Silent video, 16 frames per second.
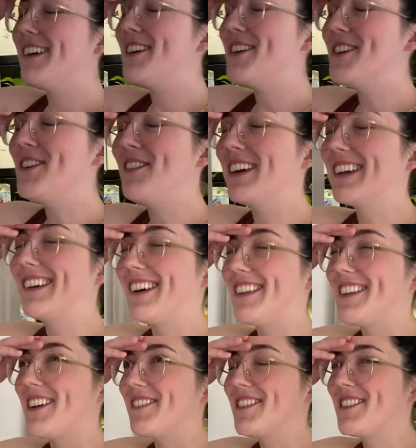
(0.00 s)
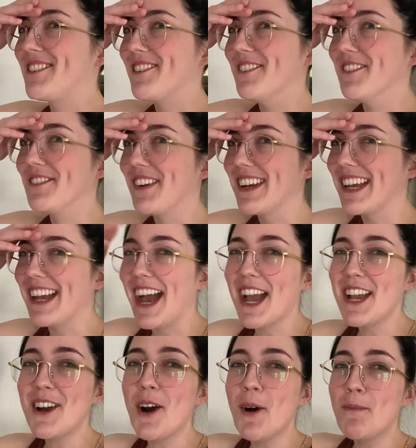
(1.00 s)
Oh my God, that was so funny.
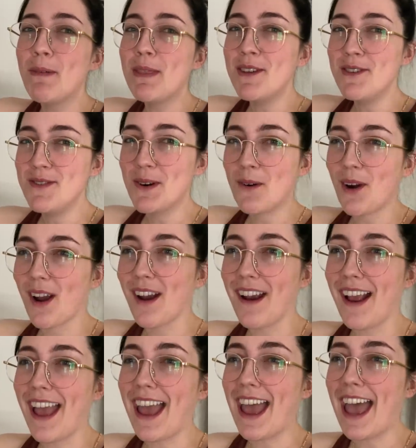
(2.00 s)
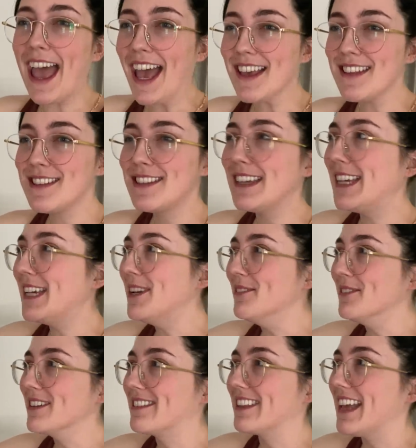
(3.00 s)
I opened the door as he
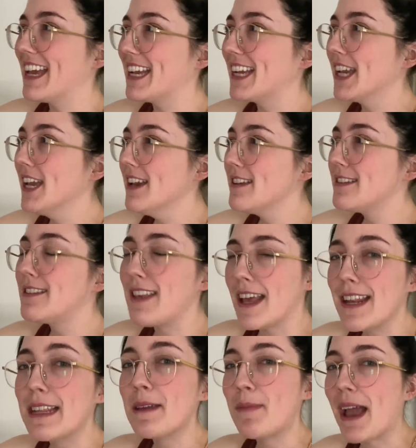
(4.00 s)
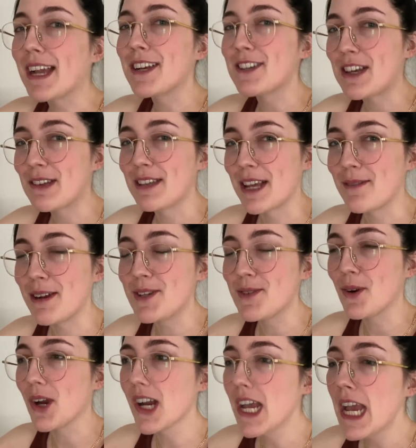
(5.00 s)
was like, setting the package outside of my
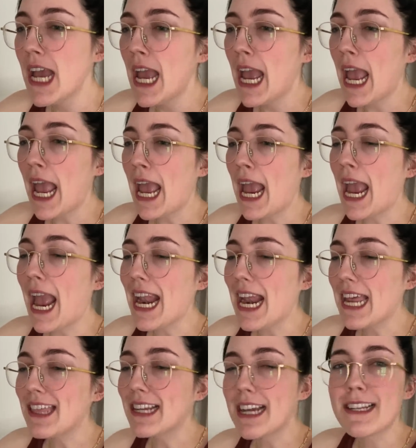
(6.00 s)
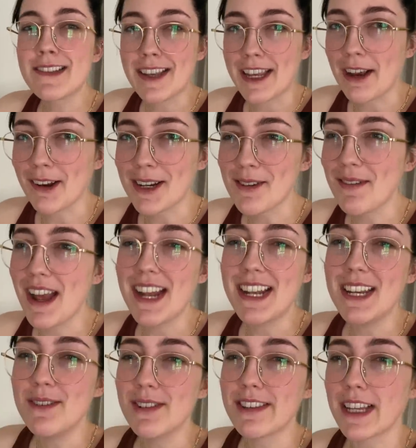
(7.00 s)
door. And I think I scared him. And
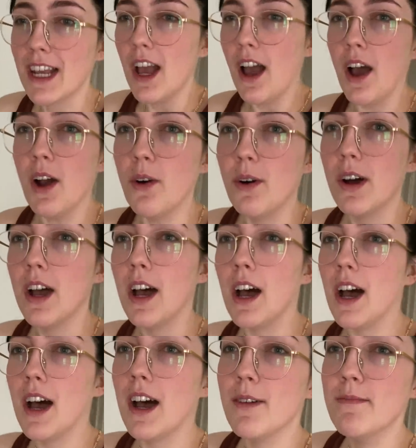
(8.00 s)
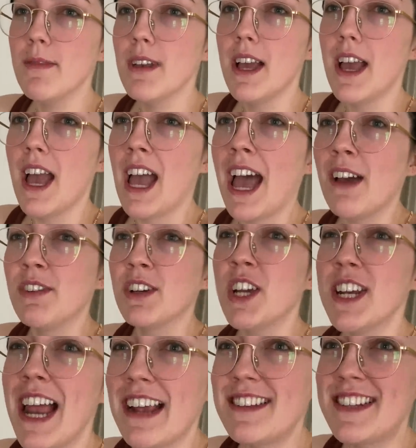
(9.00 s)
he was like, oh, have a
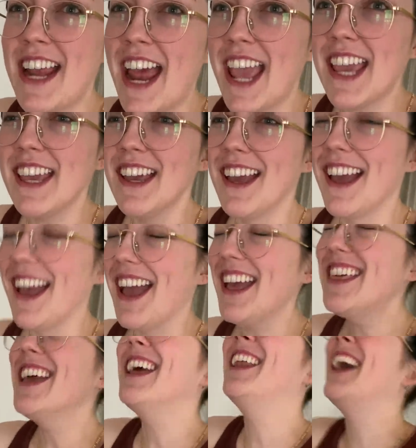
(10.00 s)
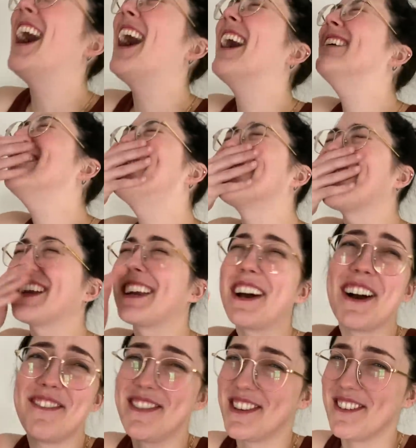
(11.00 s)
good, nice day. It's like,
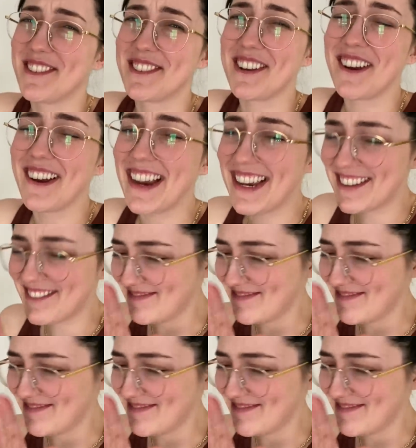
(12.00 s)
I'm so sorry.